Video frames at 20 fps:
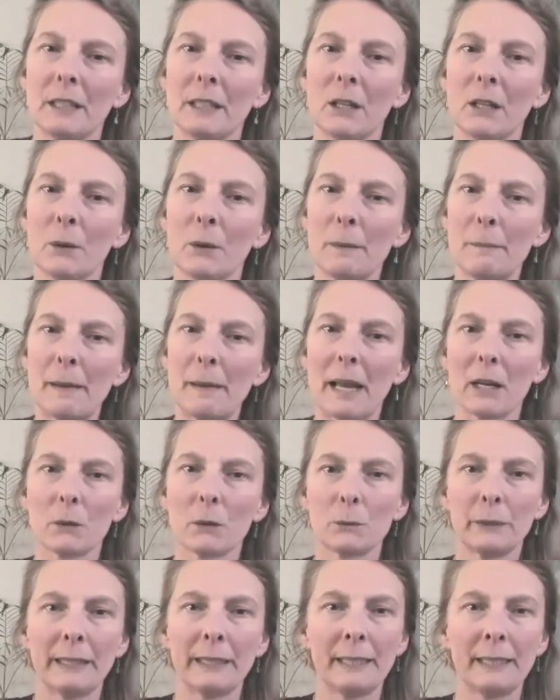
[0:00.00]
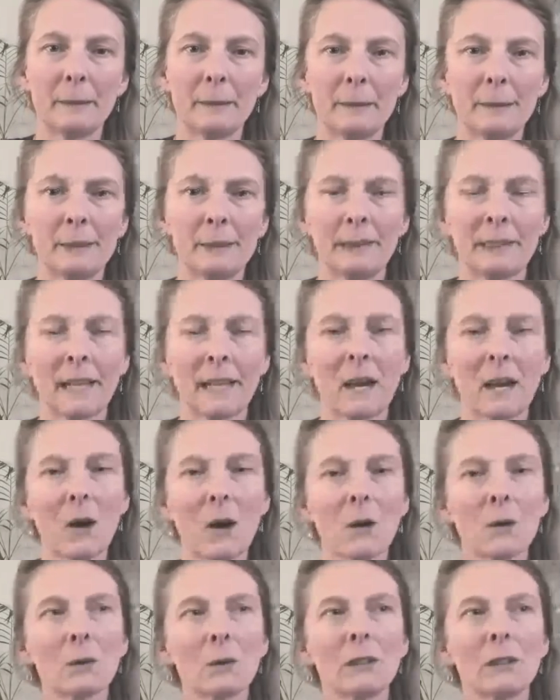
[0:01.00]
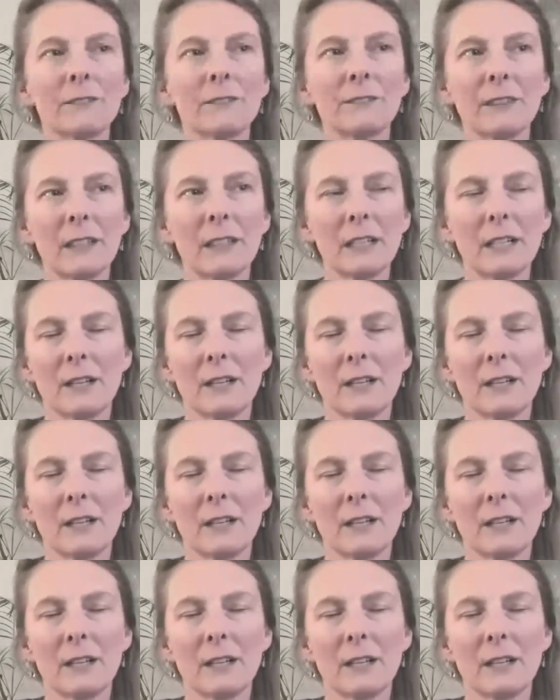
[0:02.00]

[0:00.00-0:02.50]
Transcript: the lower back ribs, and that whole of